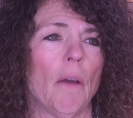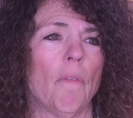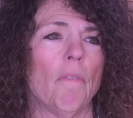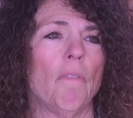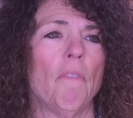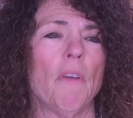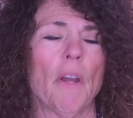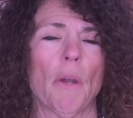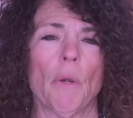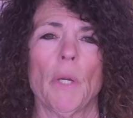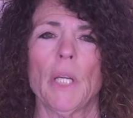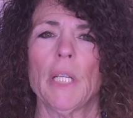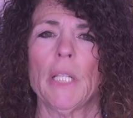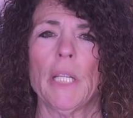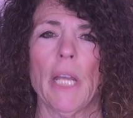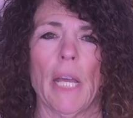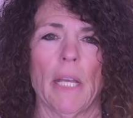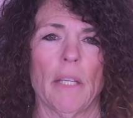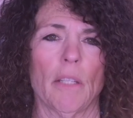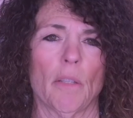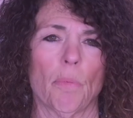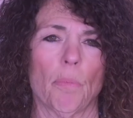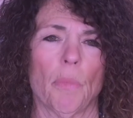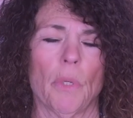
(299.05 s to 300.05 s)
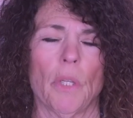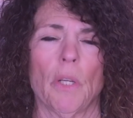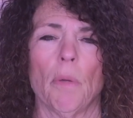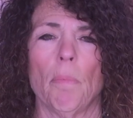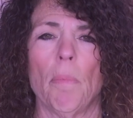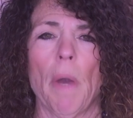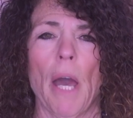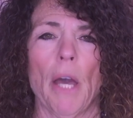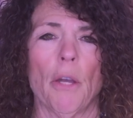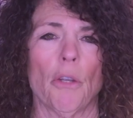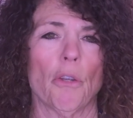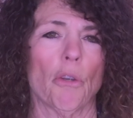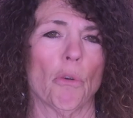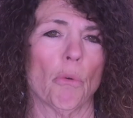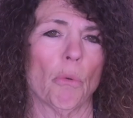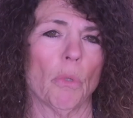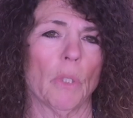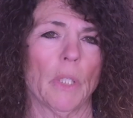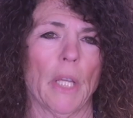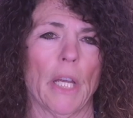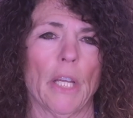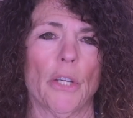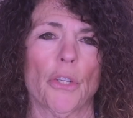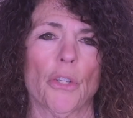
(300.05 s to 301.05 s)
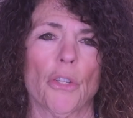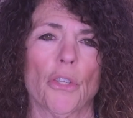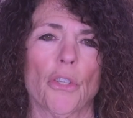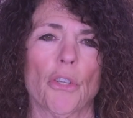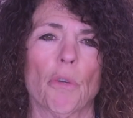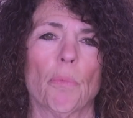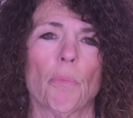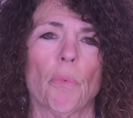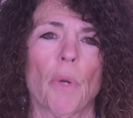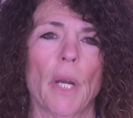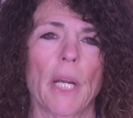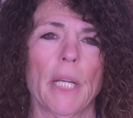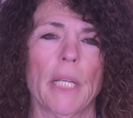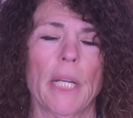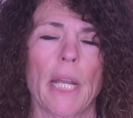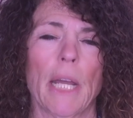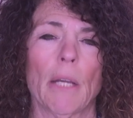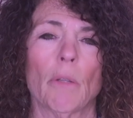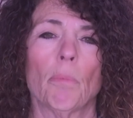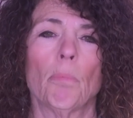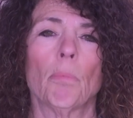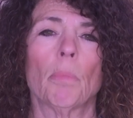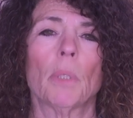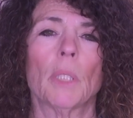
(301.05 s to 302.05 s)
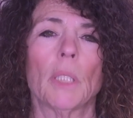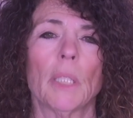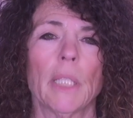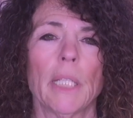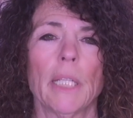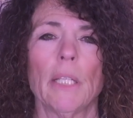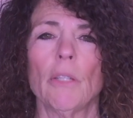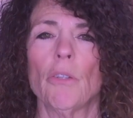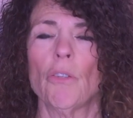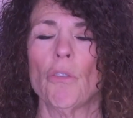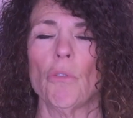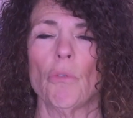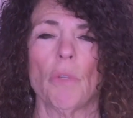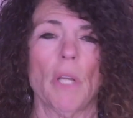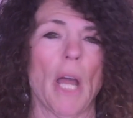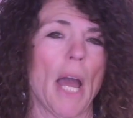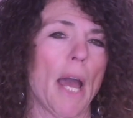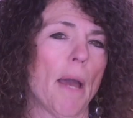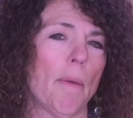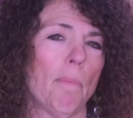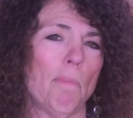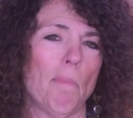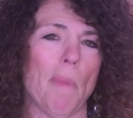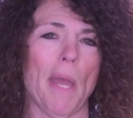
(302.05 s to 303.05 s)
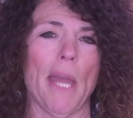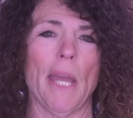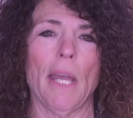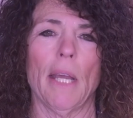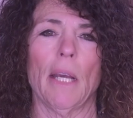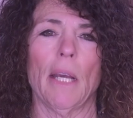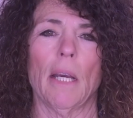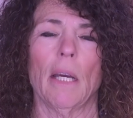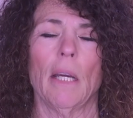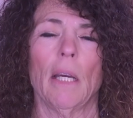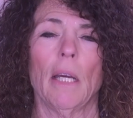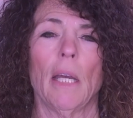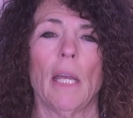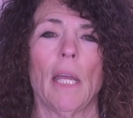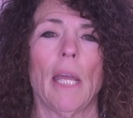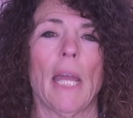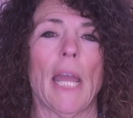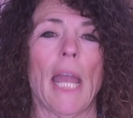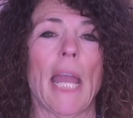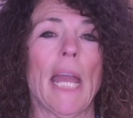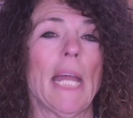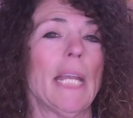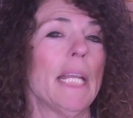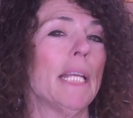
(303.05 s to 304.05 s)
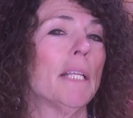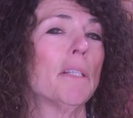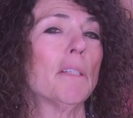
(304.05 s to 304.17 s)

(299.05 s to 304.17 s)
very desperate about your relationship right now, please do not make Any